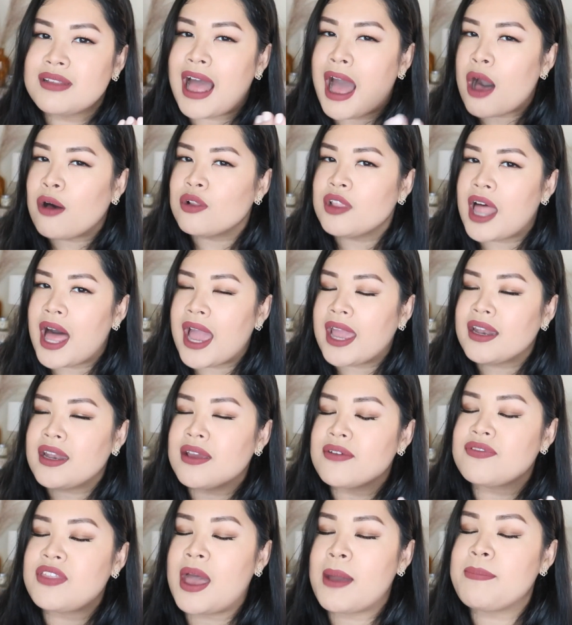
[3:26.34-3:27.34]
outline,
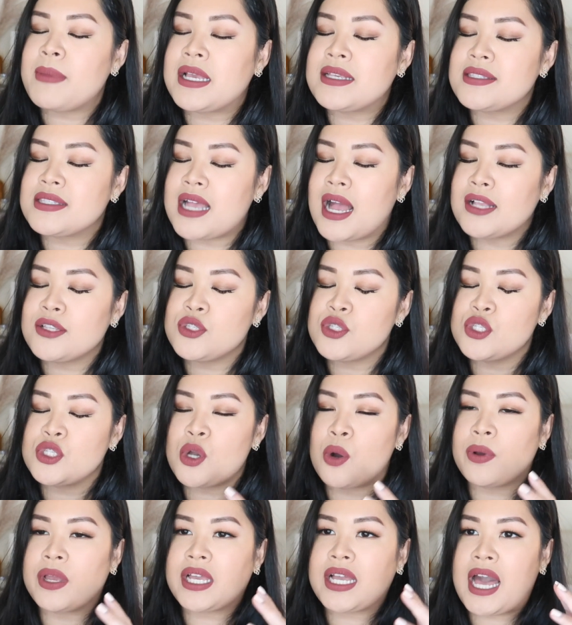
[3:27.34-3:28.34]
if that makes sense.
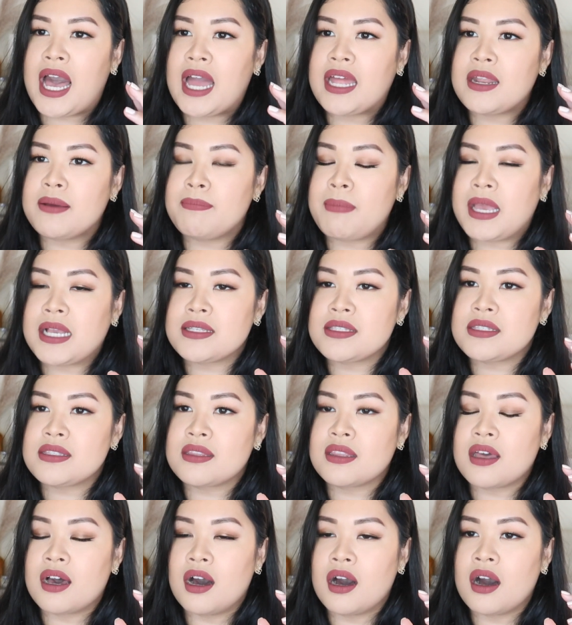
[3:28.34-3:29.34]
So it kind of makes
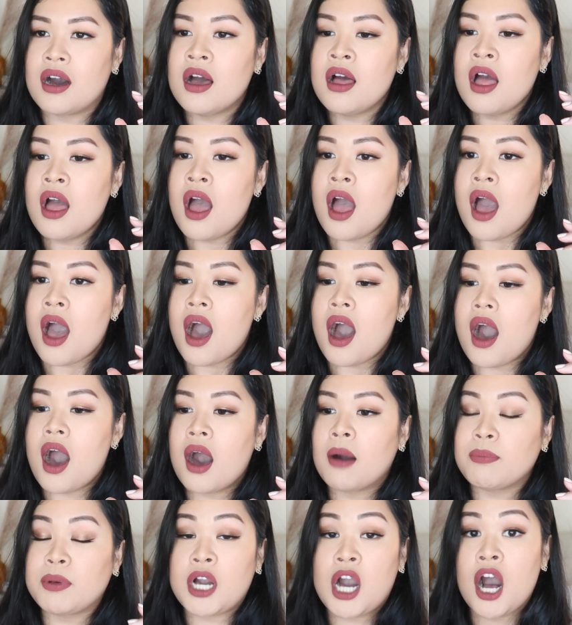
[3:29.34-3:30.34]
the
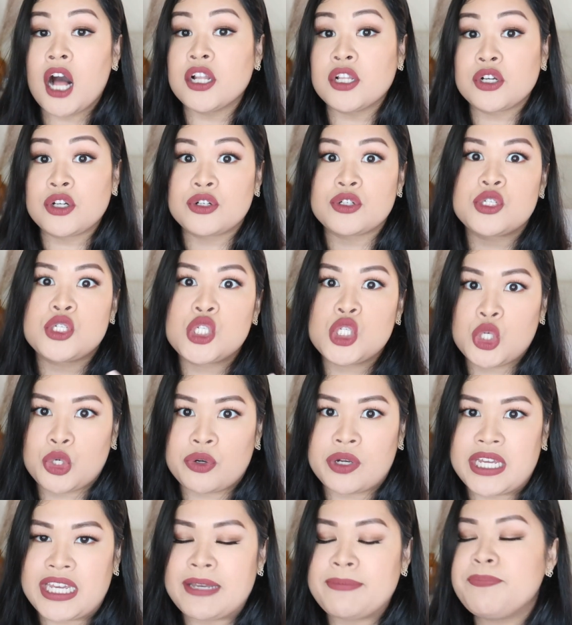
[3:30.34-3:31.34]
color
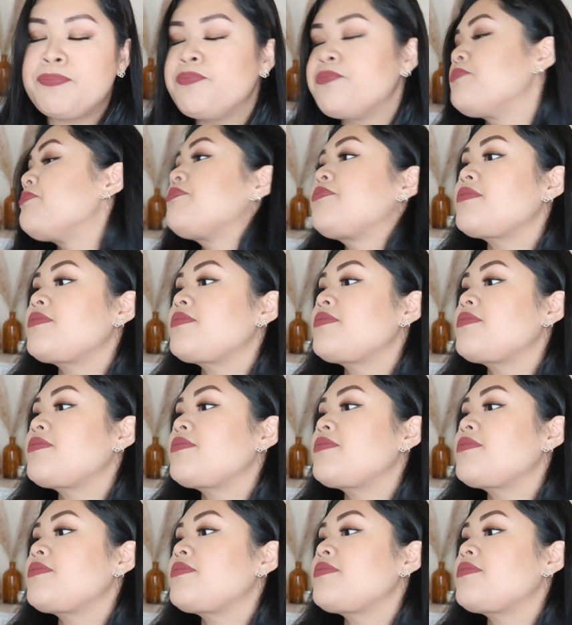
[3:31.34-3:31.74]
scream.